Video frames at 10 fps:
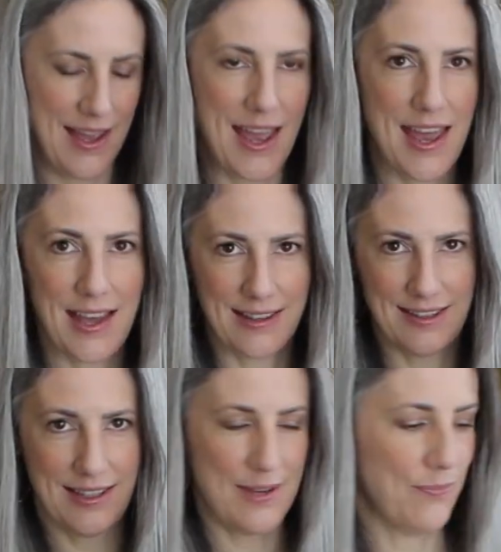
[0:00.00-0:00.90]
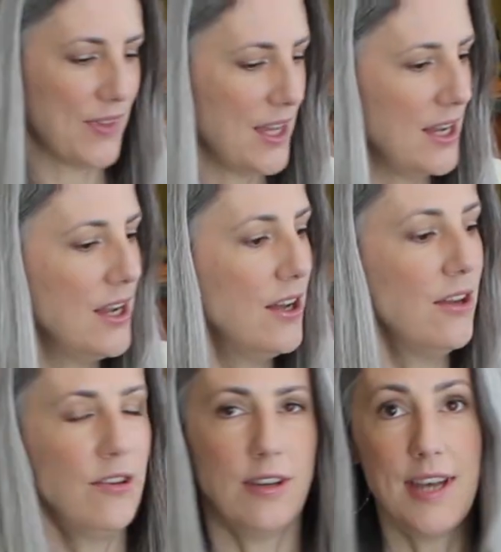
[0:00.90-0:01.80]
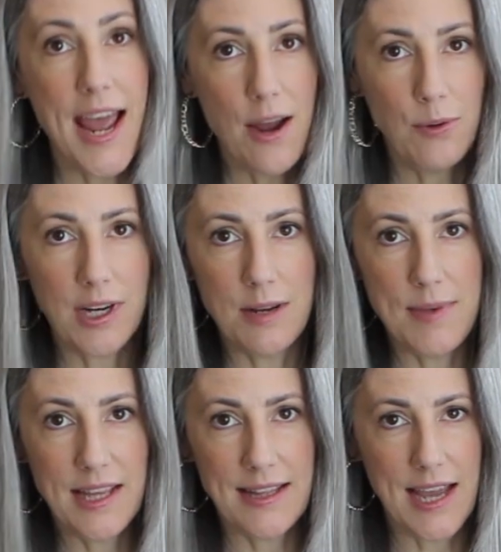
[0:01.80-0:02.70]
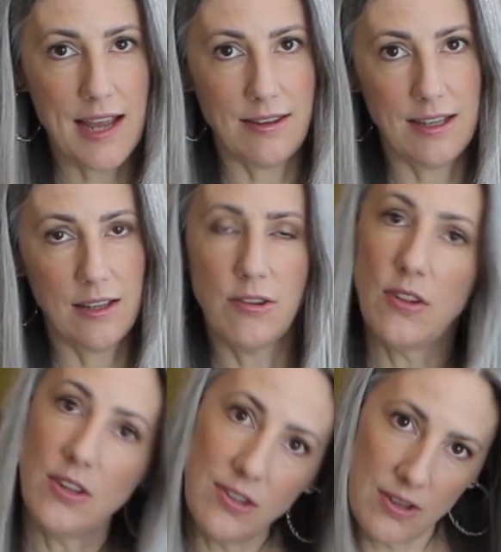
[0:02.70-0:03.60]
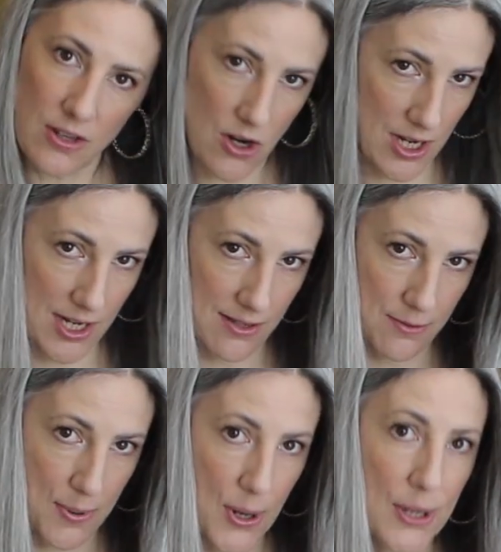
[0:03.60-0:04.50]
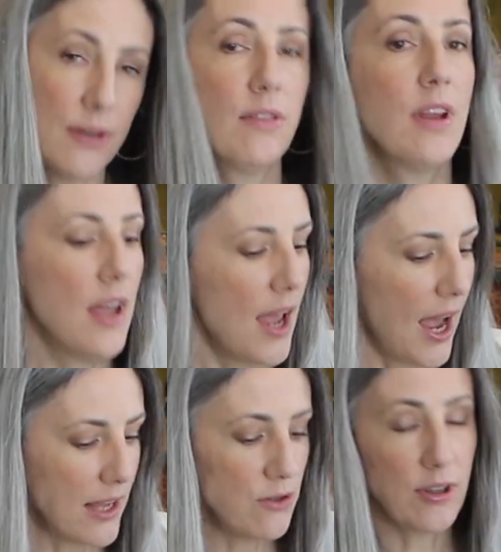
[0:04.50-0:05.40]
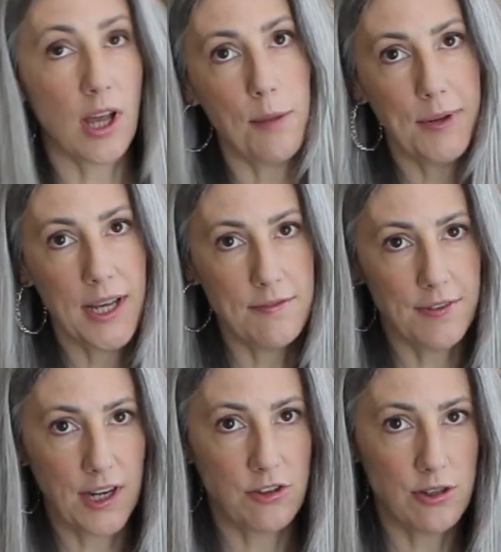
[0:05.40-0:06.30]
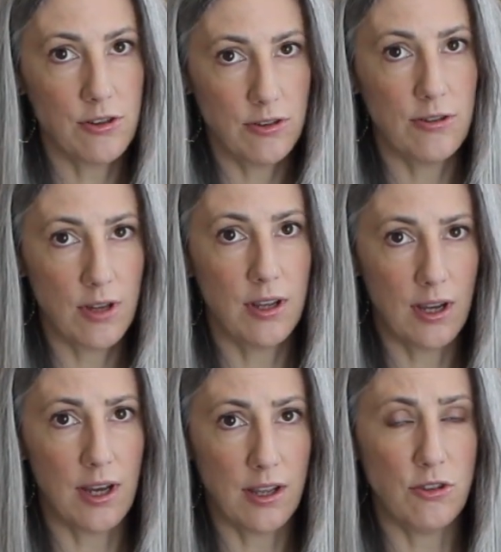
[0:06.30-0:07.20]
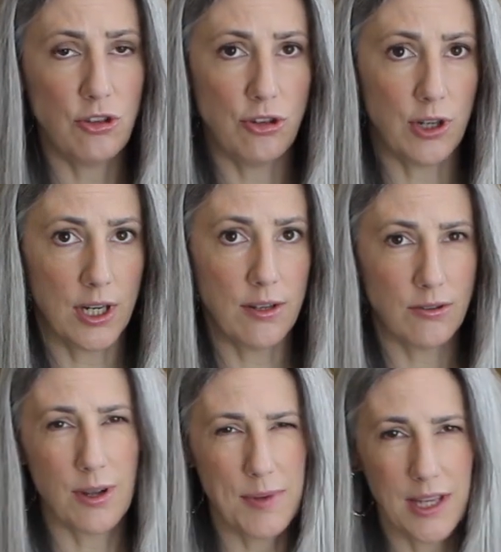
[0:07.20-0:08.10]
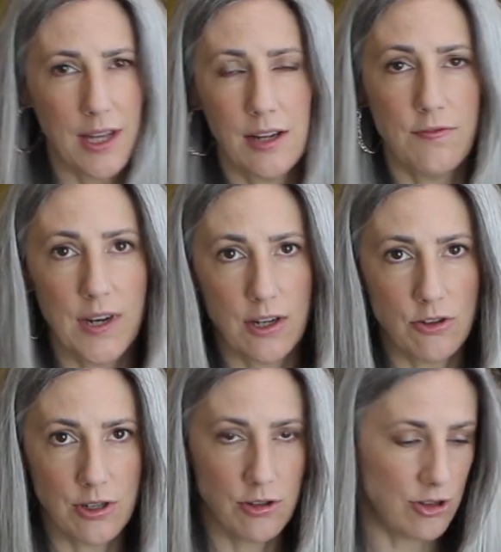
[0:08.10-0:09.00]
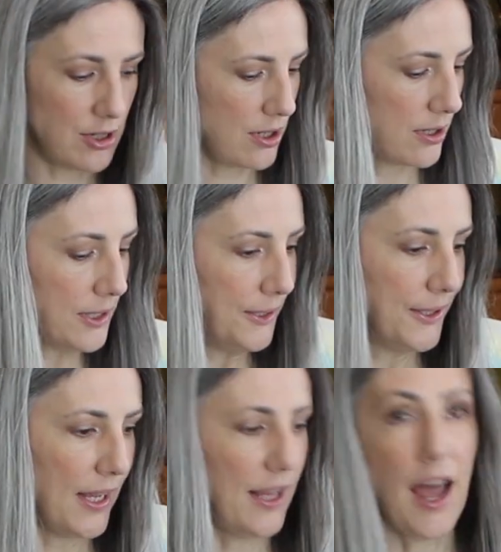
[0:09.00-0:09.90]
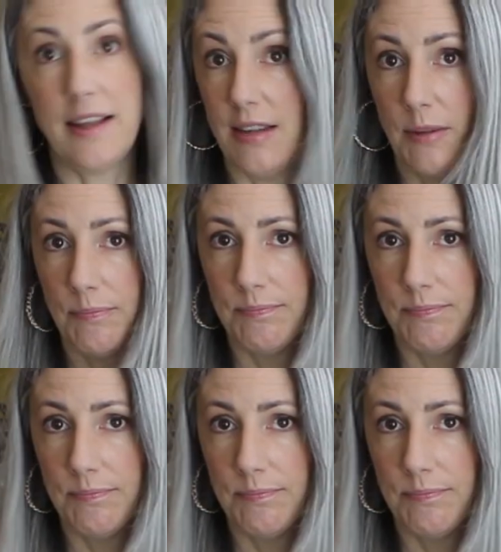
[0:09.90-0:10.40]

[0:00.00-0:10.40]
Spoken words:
Excellent. So now we're going to make the icing. So this is the naughtiest part. I use a cup of confectioner's sugar, so I make like a very traditional icing.